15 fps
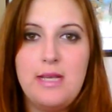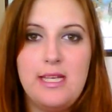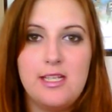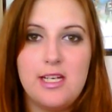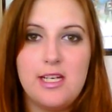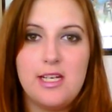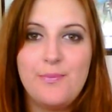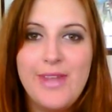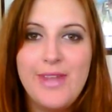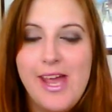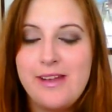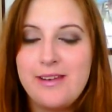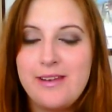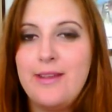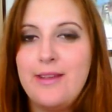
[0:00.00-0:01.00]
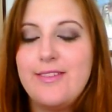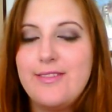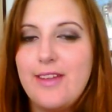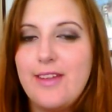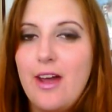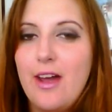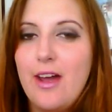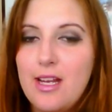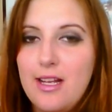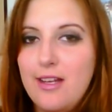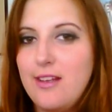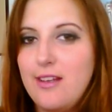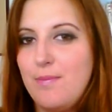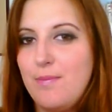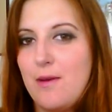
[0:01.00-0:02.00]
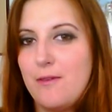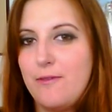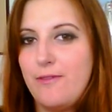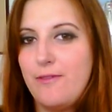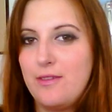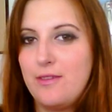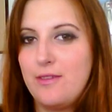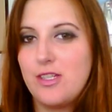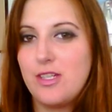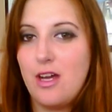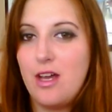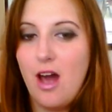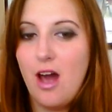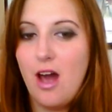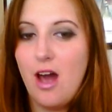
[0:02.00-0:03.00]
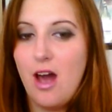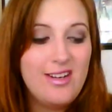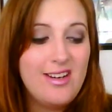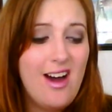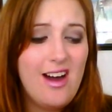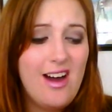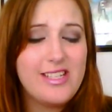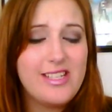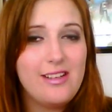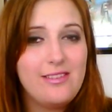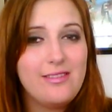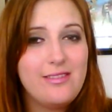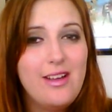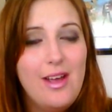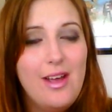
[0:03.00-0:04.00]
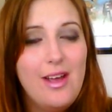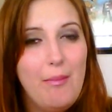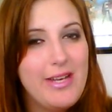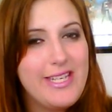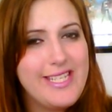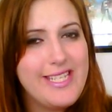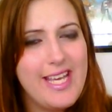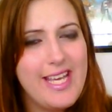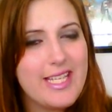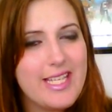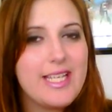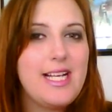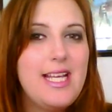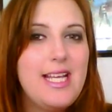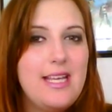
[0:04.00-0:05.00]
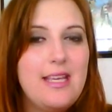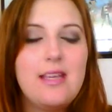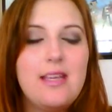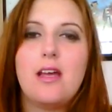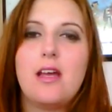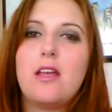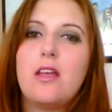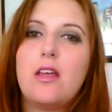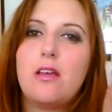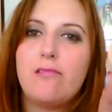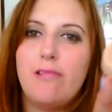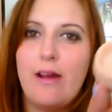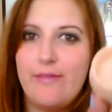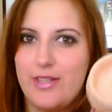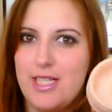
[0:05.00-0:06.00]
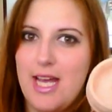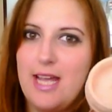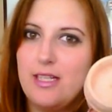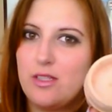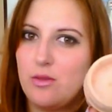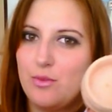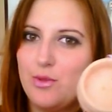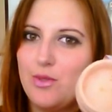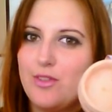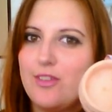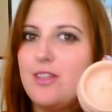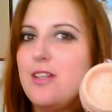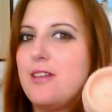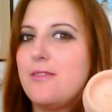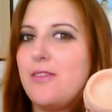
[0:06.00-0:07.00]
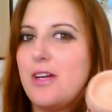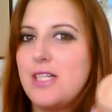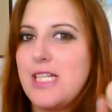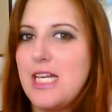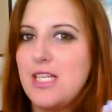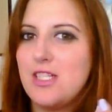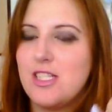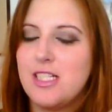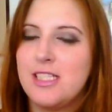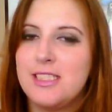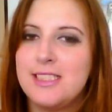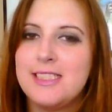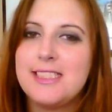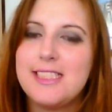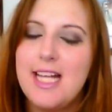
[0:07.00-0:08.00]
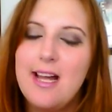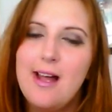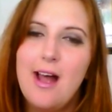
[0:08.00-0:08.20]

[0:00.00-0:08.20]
Medium. Now, this is the only loose powder foundation I own. I don't particularly gravitate towards loose foundations.